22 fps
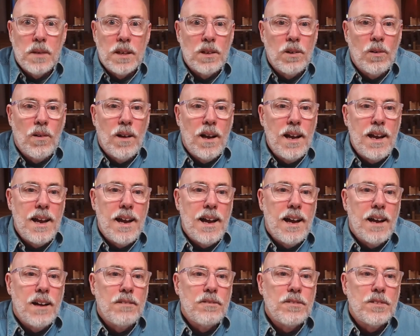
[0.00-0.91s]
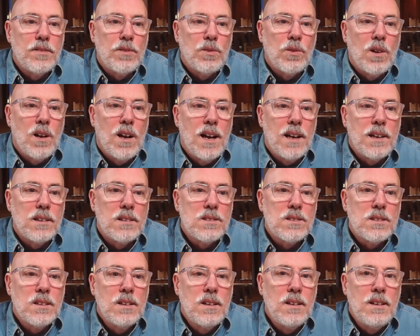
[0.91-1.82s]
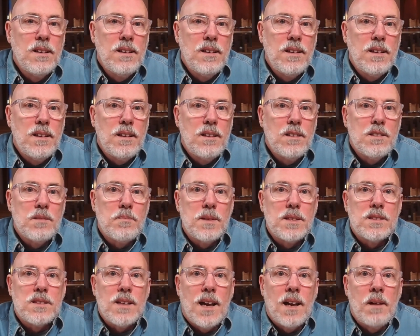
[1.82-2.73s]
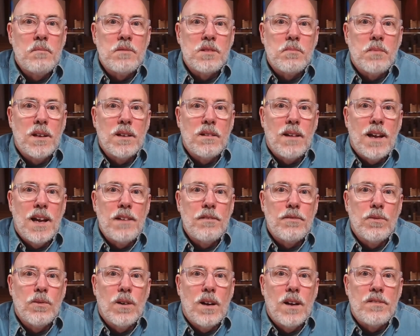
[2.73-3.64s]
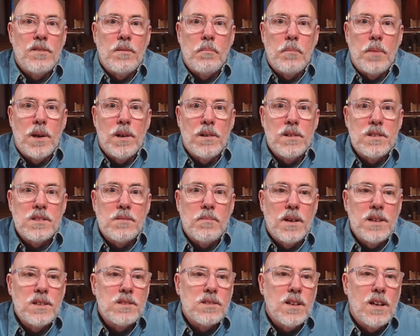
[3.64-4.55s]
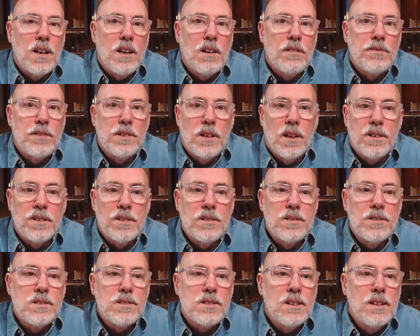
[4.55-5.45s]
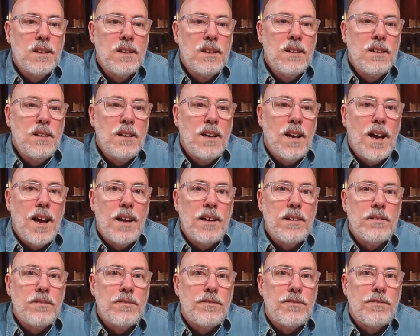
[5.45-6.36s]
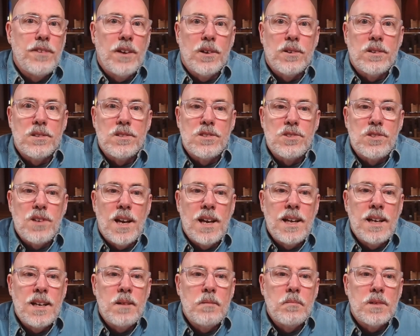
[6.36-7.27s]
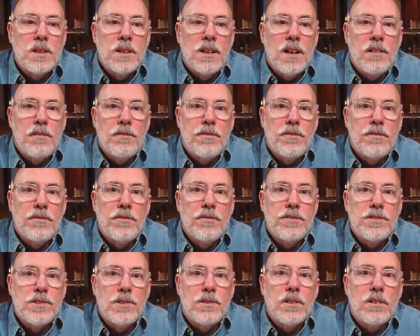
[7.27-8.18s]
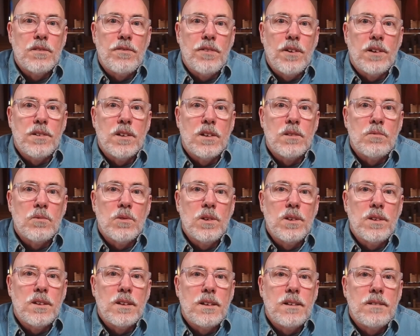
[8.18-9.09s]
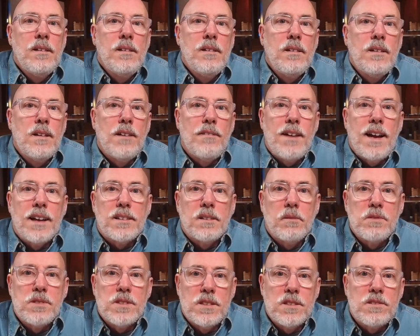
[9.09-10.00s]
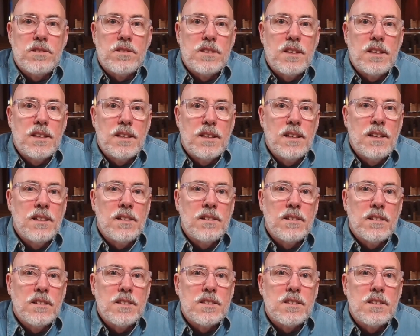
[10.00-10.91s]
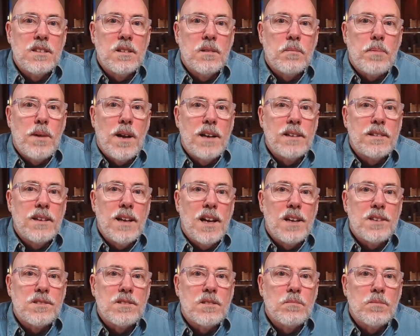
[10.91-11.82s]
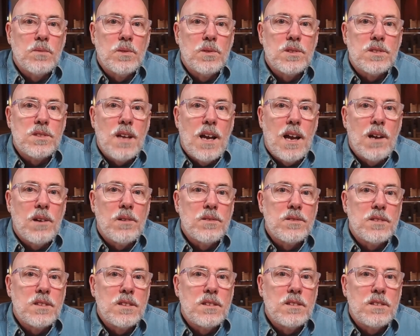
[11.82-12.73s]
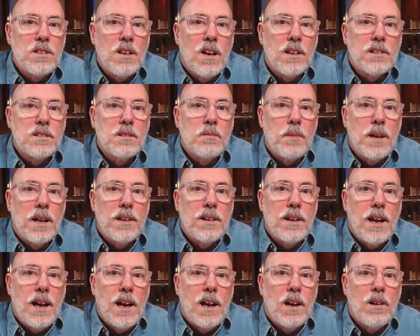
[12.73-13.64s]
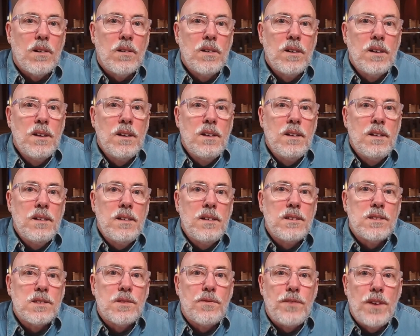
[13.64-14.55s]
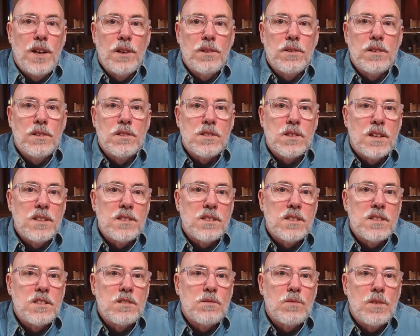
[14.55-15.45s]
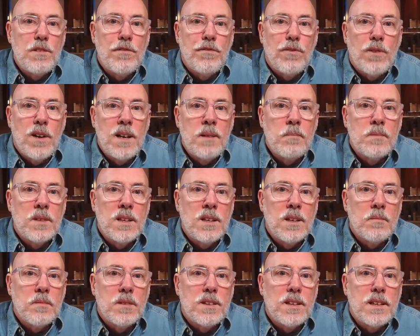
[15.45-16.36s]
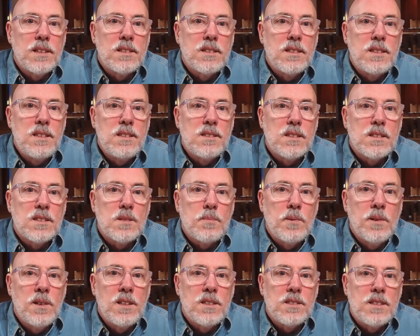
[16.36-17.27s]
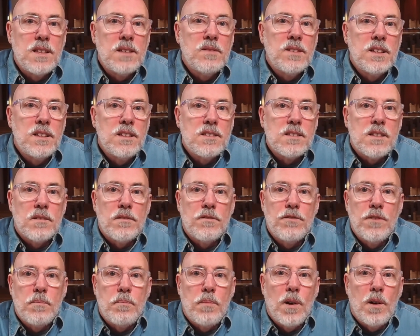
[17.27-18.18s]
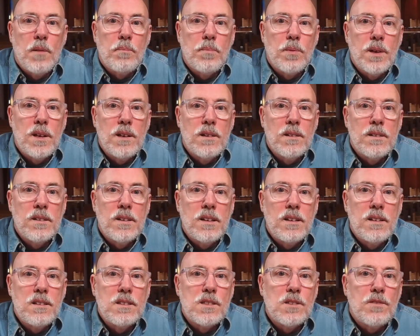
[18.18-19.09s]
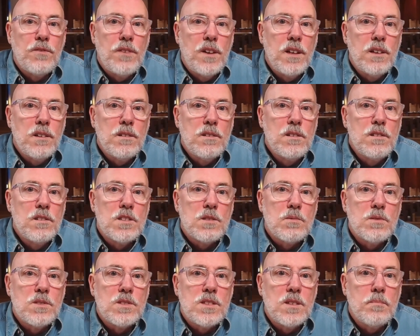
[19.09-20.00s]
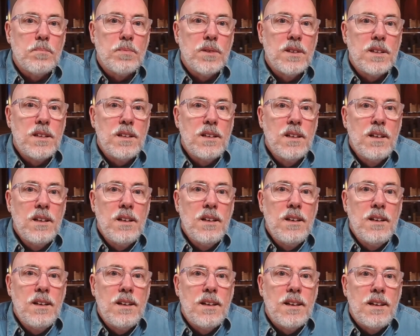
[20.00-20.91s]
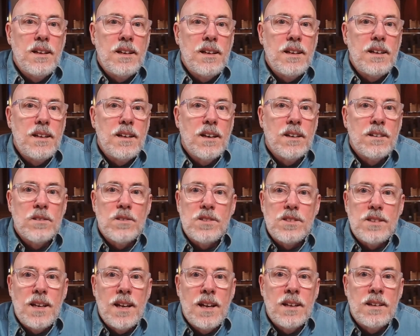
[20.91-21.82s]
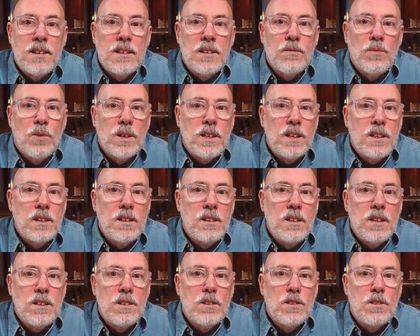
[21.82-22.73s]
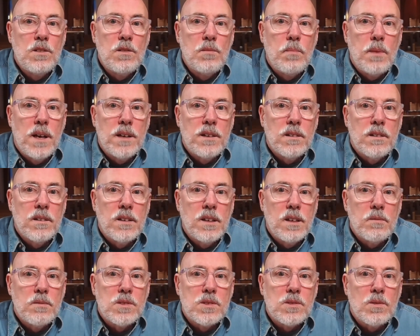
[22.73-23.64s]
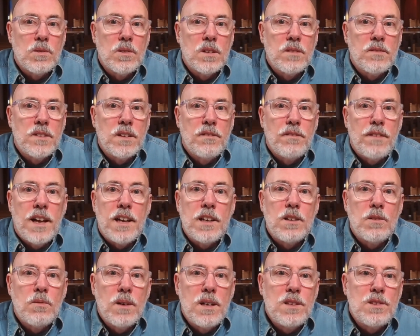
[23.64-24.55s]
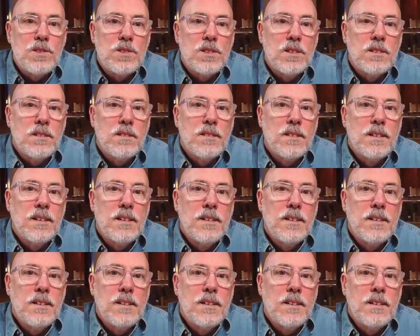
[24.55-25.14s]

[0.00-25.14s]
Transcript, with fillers: I know I have, if we're honest. There's been times in my life where I've embarrassed myself and others. I've felt ashamed and I've certainly felt unworthy. In fact, it was interesting again listening to the podcast from Lewis Howes. He talked about how his failures as he's reframed them, the things that he's experienced, even as a football player, that his failures were simply a understanding of what he needed to do better. There was sort of an evaluation.